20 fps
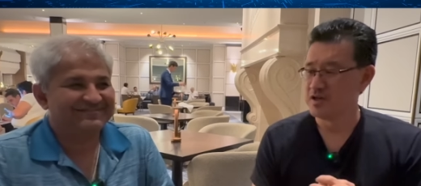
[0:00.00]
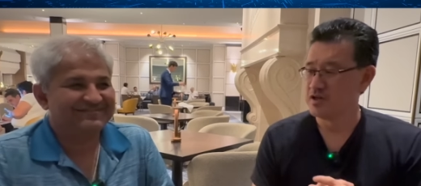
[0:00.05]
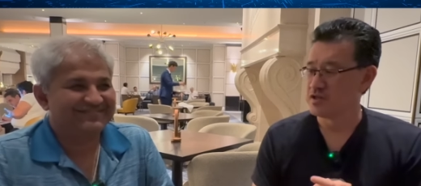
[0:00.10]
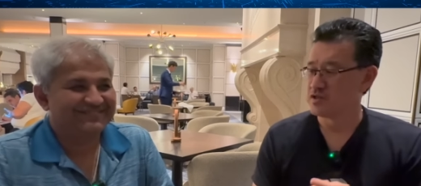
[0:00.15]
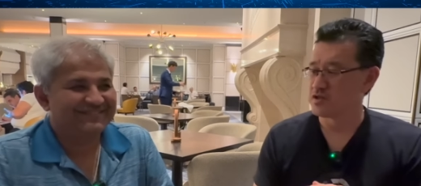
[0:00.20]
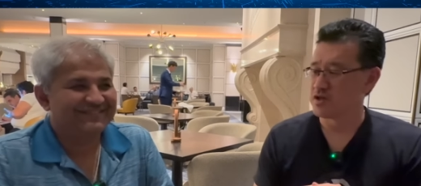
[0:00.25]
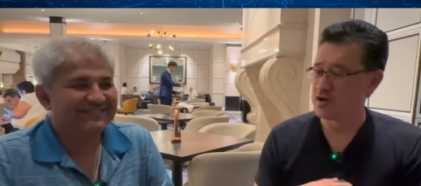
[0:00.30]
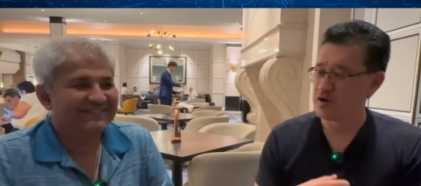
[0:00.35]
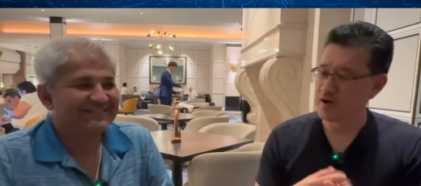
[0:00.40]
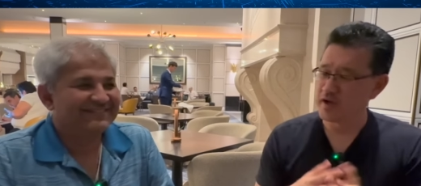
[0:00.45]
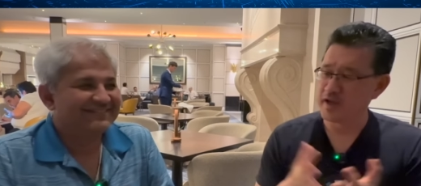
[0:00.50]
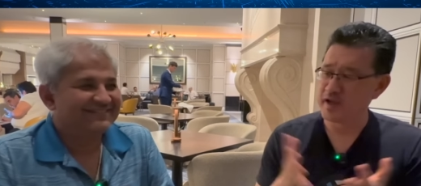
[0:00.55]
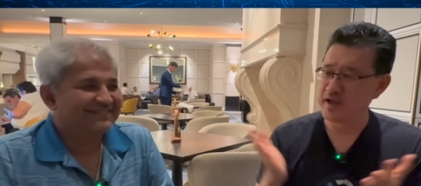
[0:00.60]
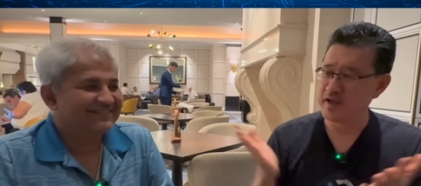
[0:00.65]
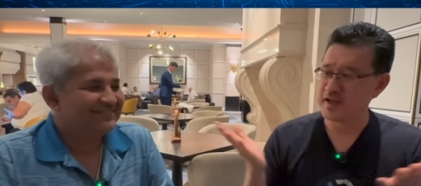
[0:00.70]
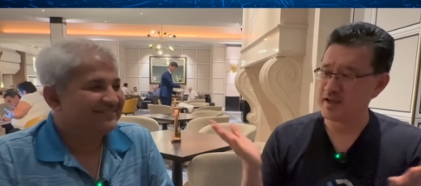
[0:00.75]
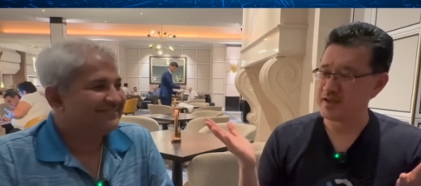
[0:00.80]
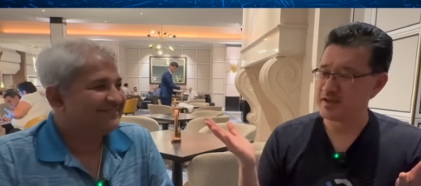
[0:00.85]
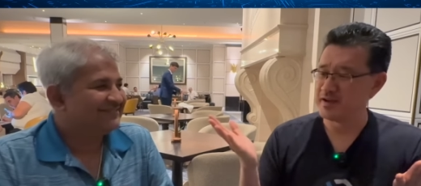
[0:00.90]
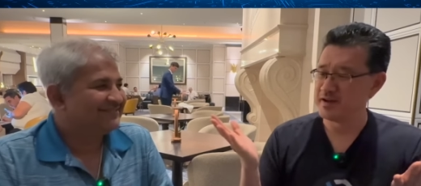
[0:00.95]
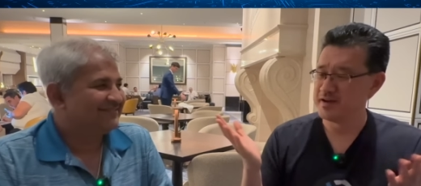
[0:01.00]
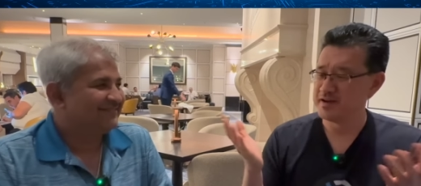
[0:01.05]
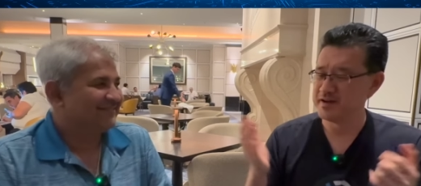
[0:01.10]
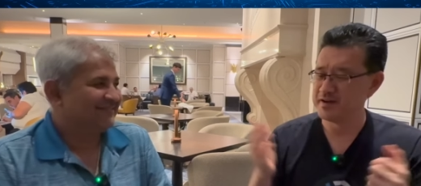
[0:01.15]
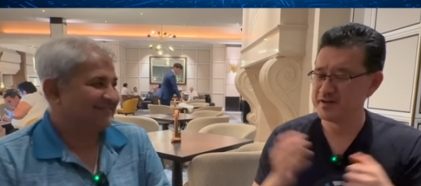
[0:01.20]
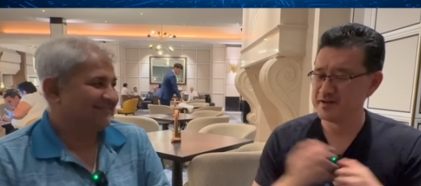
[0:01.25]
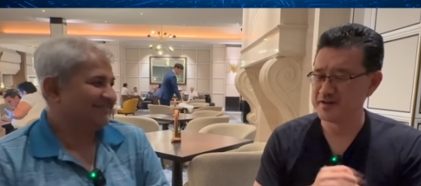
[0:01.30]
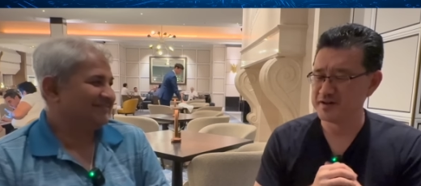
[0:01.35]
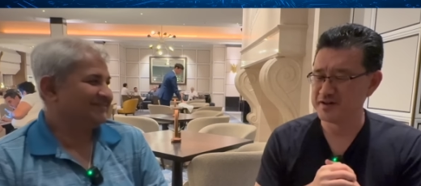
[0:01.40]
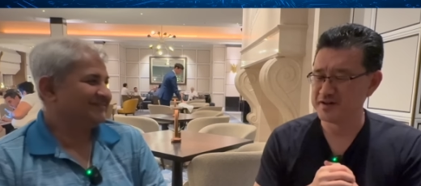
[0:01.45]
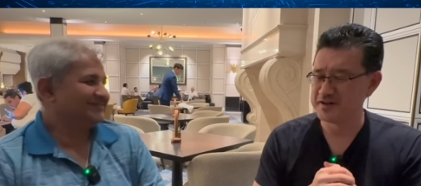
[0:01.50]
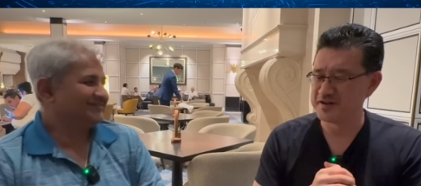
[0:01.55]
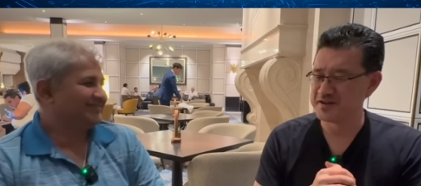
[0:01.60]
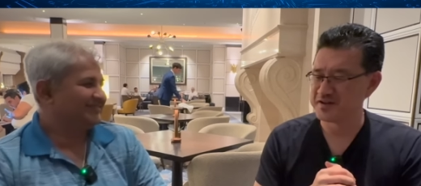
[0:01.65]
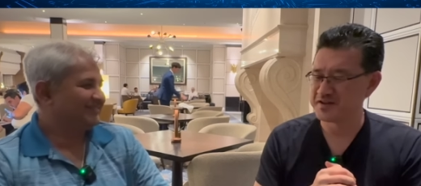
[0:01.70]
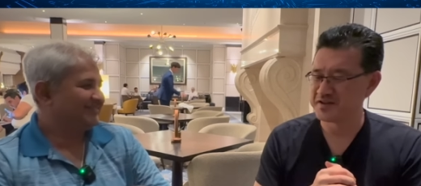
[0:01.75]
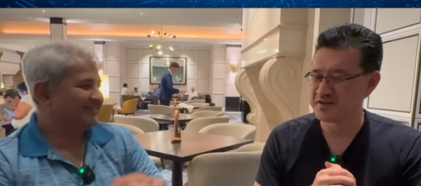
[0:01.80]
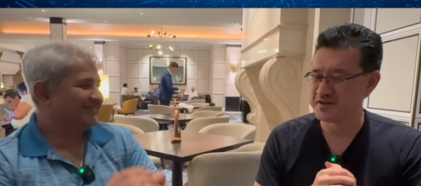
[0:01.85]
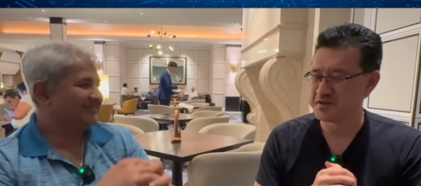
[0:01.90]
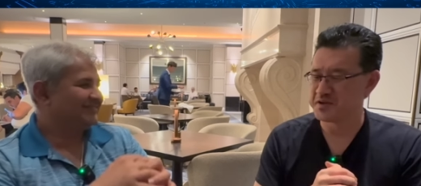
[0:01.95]
Speaker 1: So, hey,
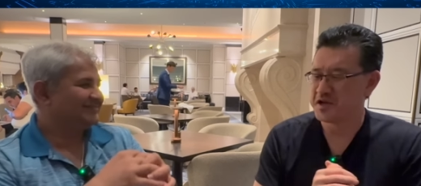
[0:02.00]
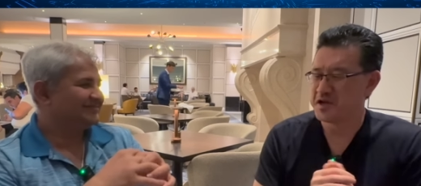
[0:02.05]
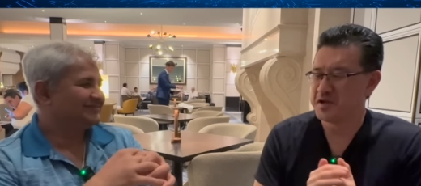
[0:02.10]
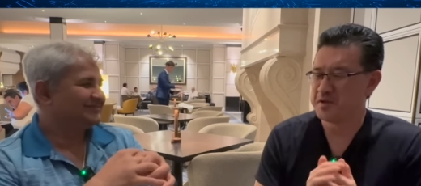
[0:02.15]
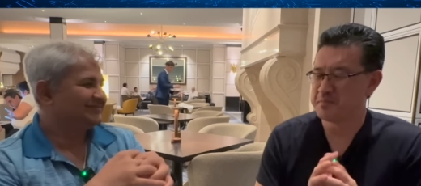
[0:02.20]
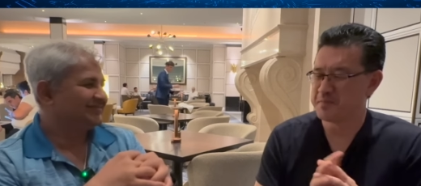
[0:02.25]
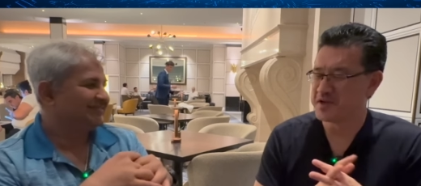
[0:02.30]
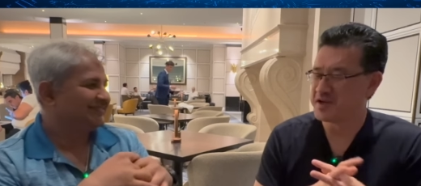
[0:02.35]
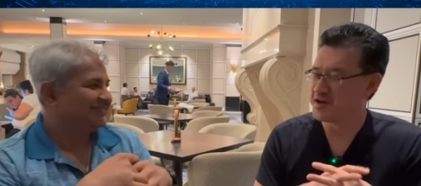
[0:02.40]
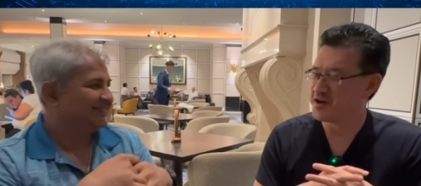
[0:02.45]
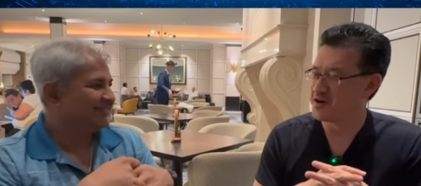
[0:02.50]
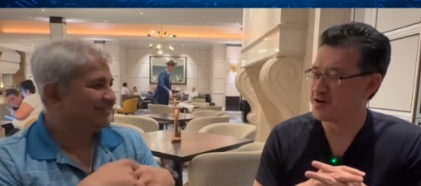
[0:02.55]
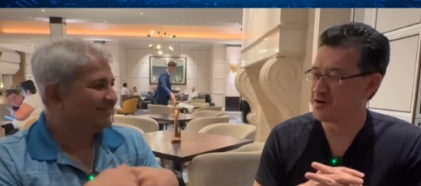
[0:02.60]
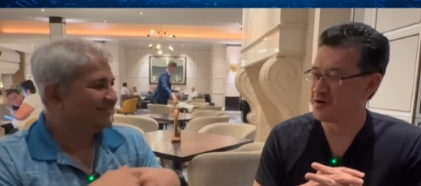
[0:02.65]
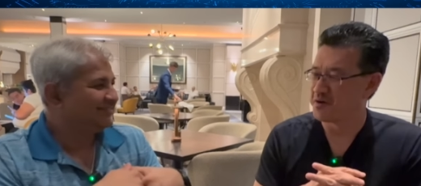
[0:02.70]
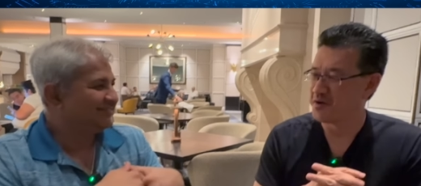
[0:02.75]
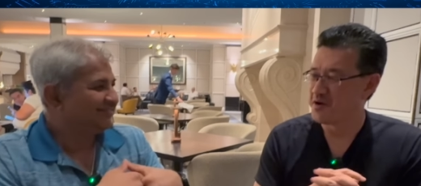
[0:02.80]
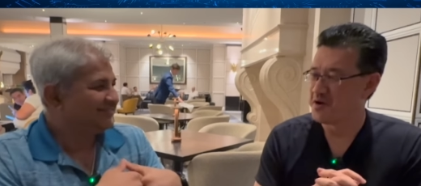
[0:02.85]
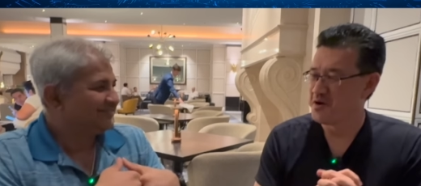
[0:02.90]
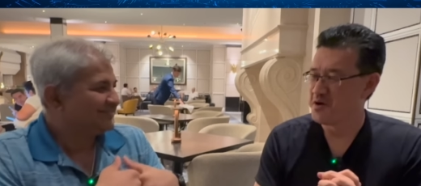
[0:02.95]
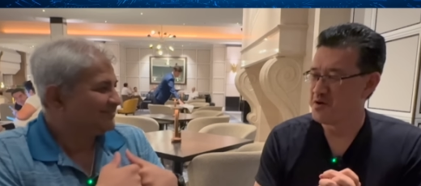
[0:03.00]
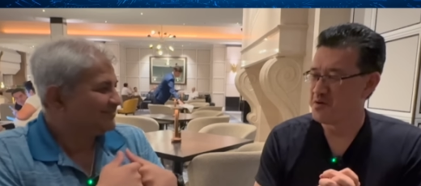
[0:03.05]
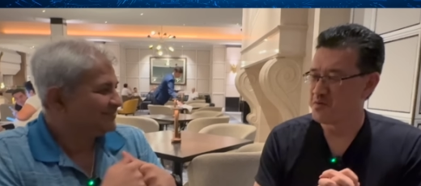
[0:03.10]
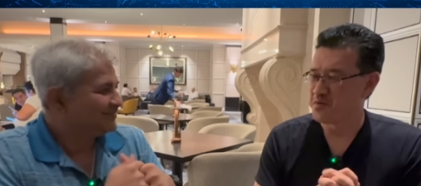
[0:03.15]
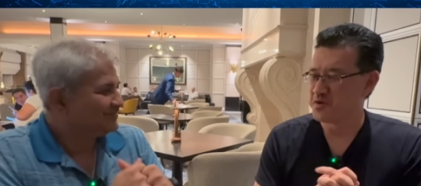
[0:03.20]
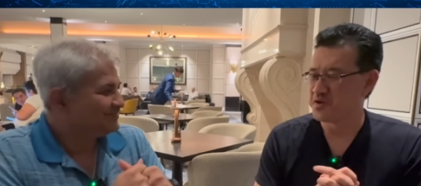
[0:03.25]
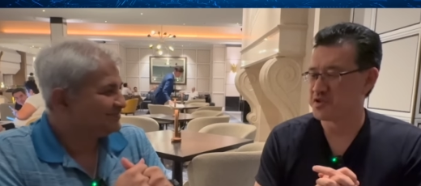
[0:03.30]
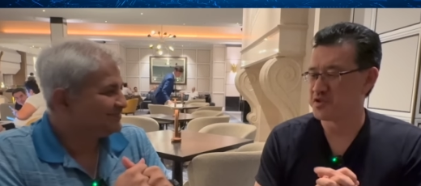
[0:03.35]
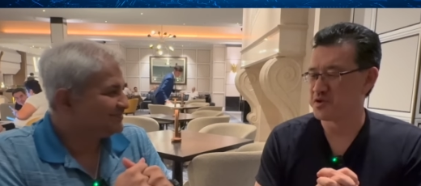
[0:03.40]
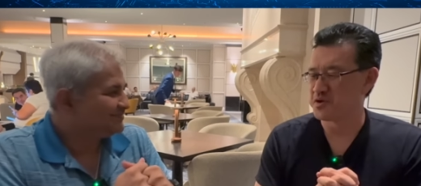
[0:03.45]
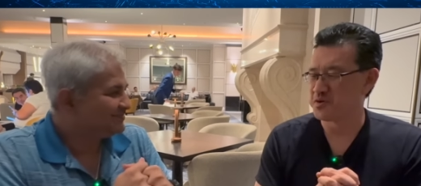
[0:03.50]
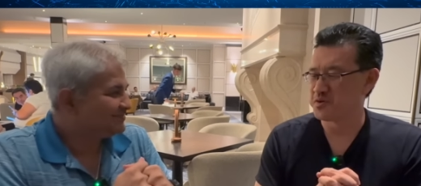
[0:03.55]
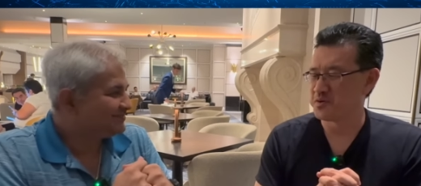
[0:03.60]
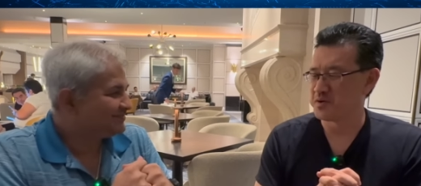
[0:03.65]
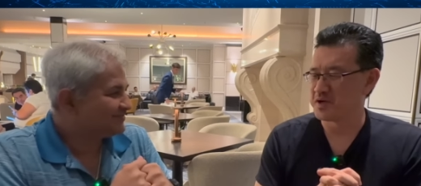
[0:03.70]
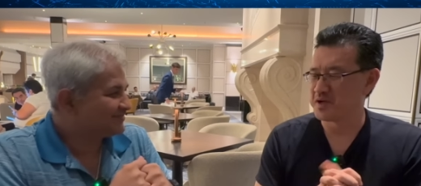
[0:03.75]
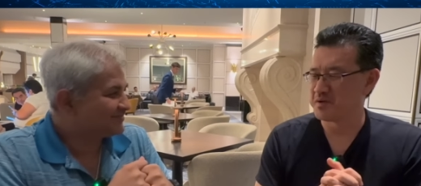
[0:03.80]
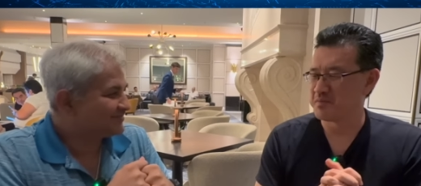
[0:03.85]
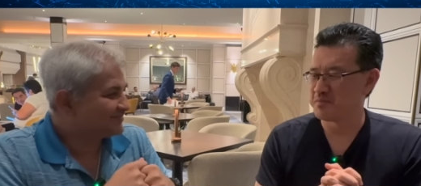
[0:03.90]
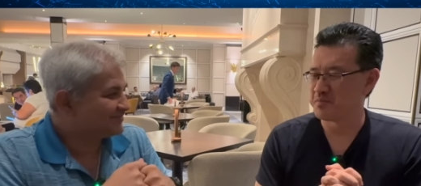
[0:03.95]
good to be here with
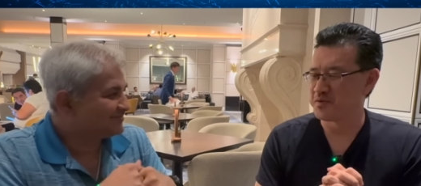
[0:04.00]
you in